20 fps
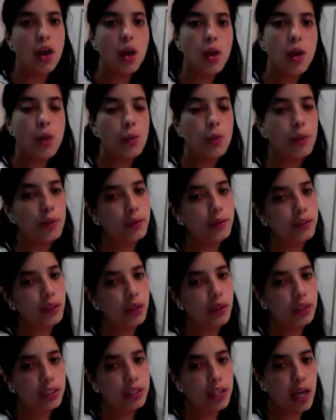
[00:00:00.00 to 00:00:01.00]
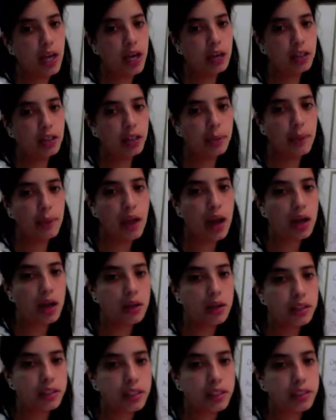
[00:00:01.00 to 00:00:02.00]
We will now talk
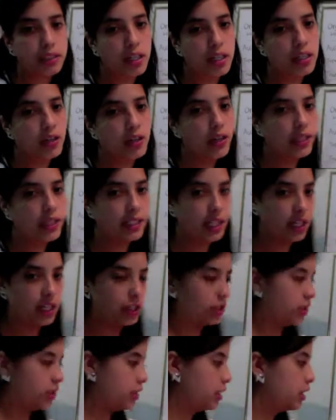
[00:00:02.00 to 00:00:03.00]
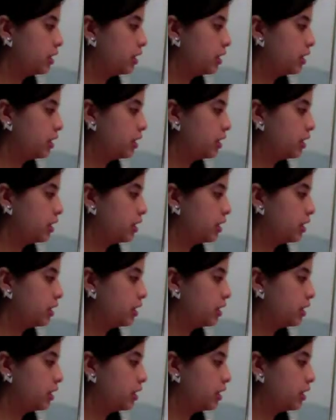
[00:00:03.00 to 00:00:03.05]
about standardization.